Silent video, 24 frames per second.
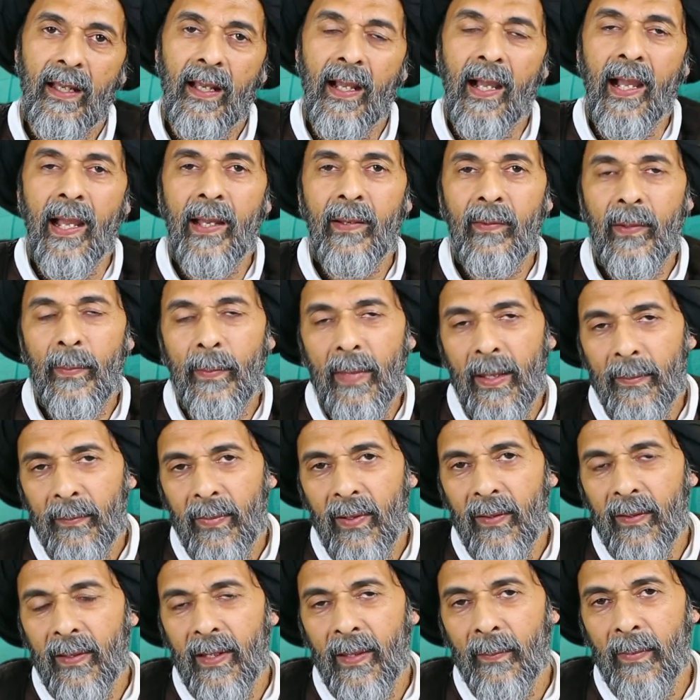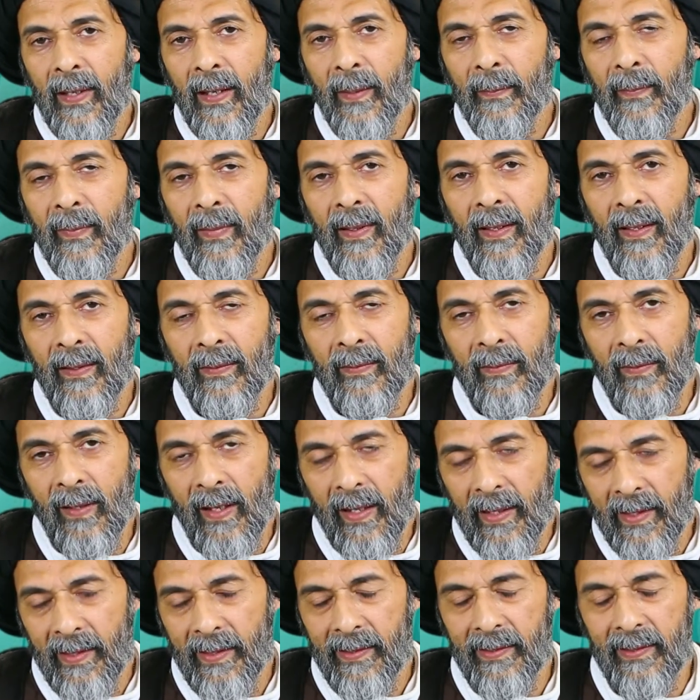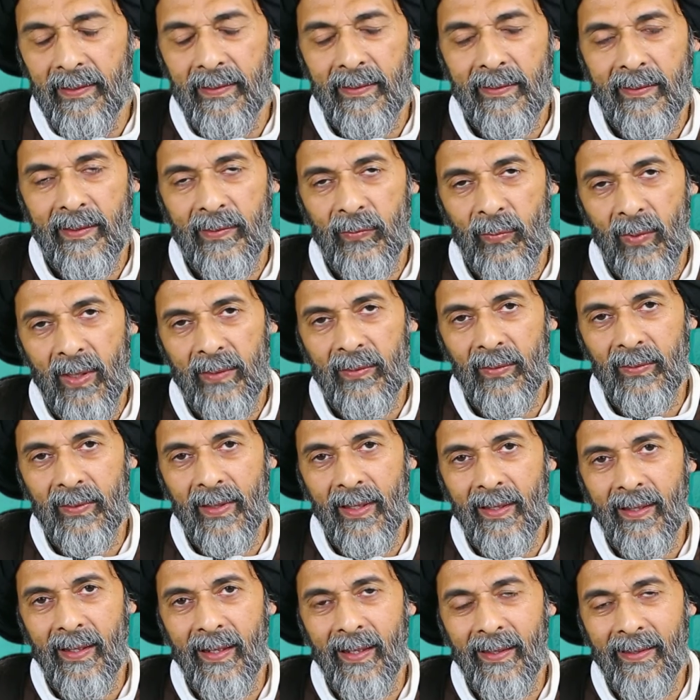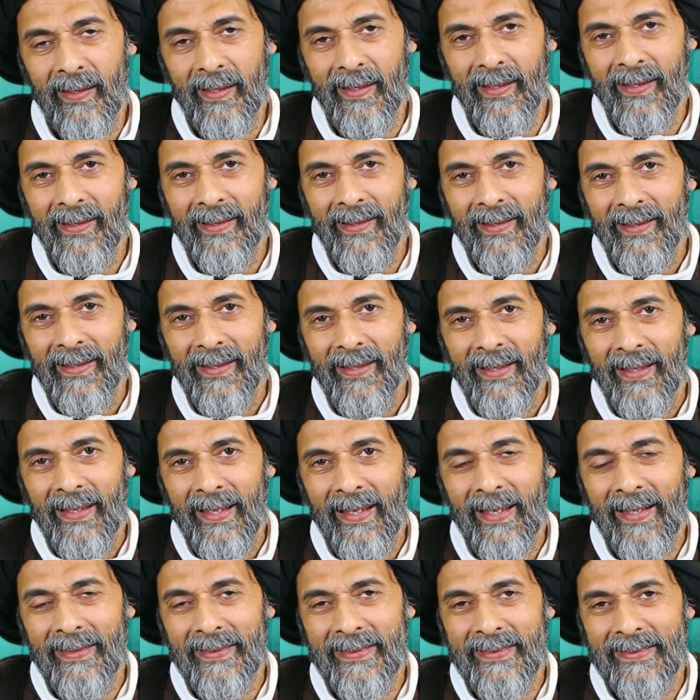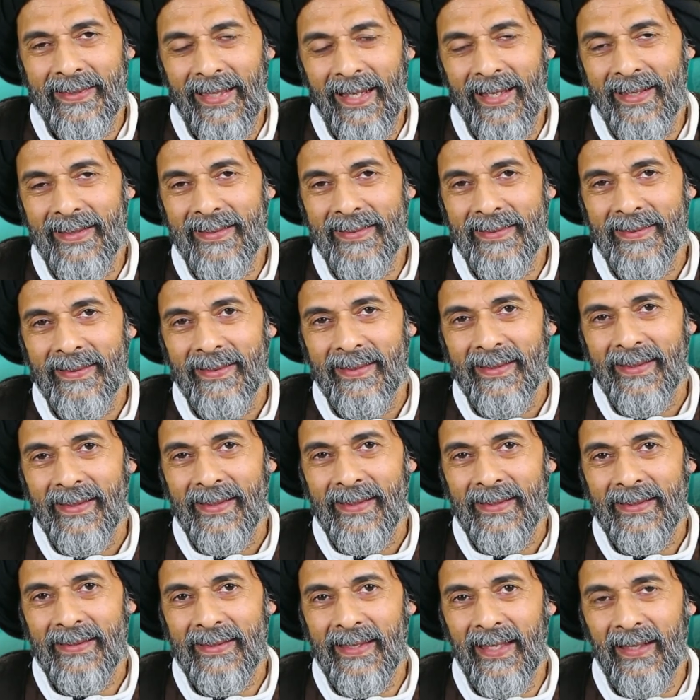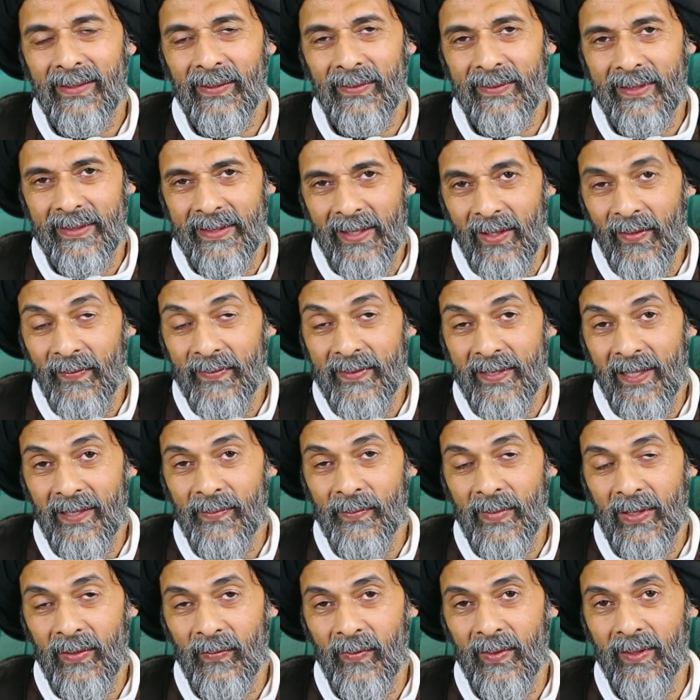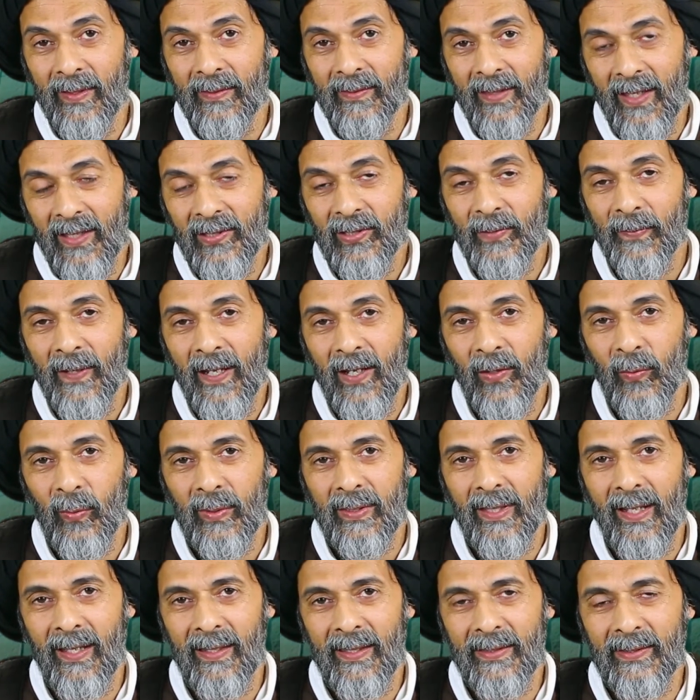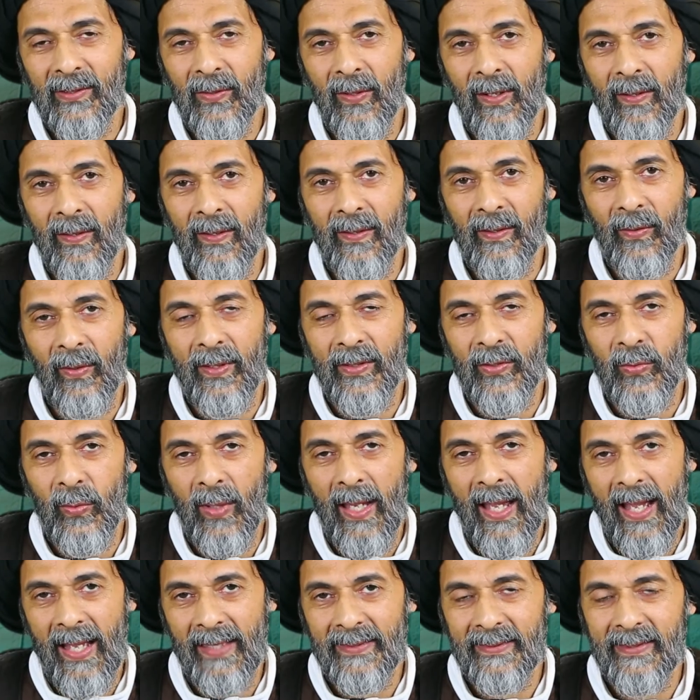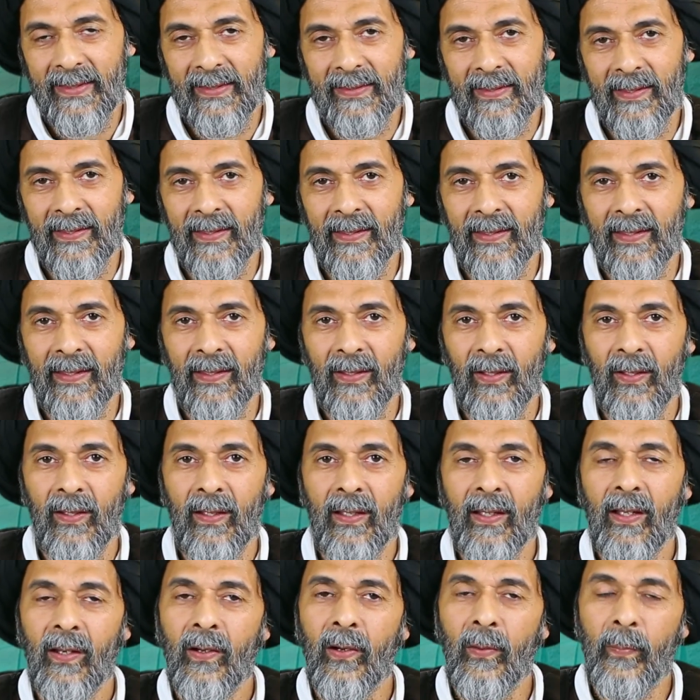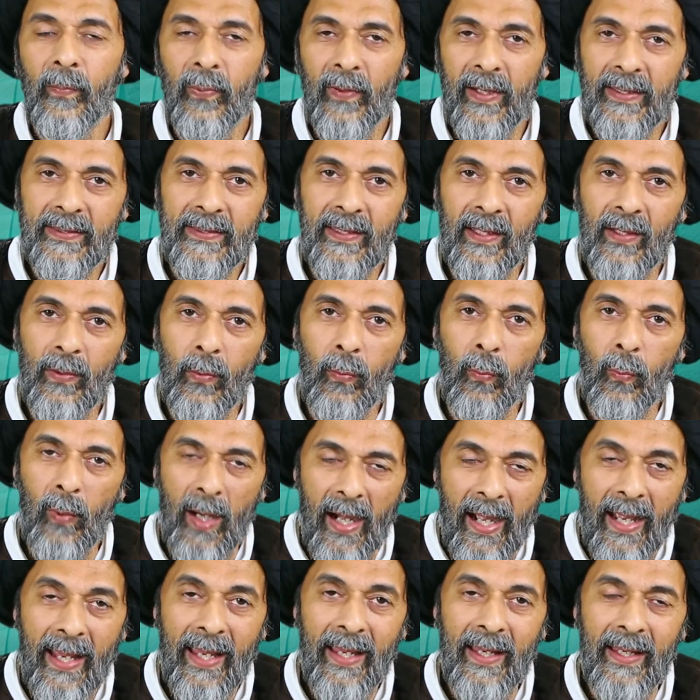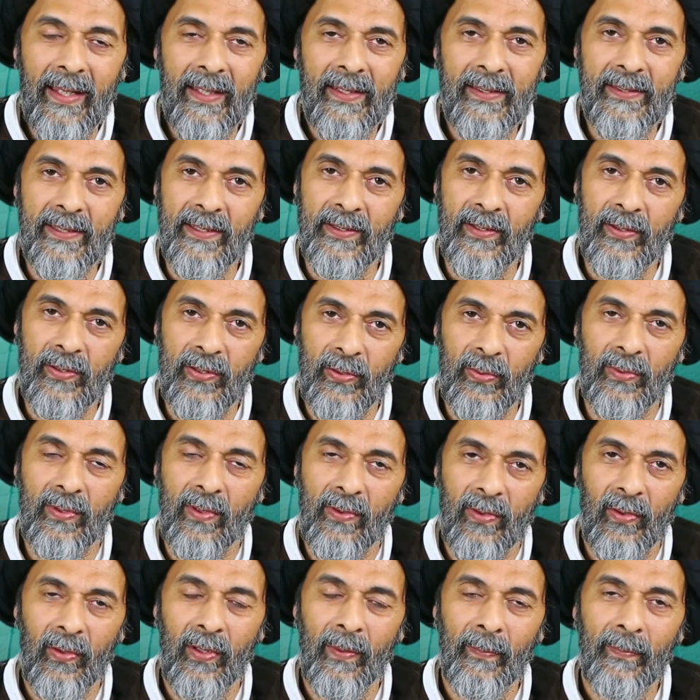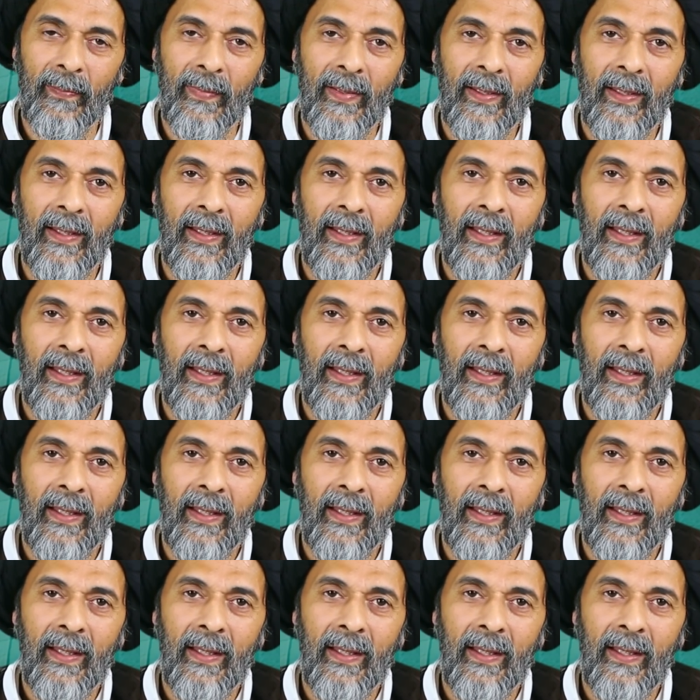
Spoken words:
I remember Imam Ar-Rahil Ridwanullahi Alayh had said that on the Day of Judgment, when Allah subhanahu wa ta'ala is going to ask the oppressor, why did you do the dhulm?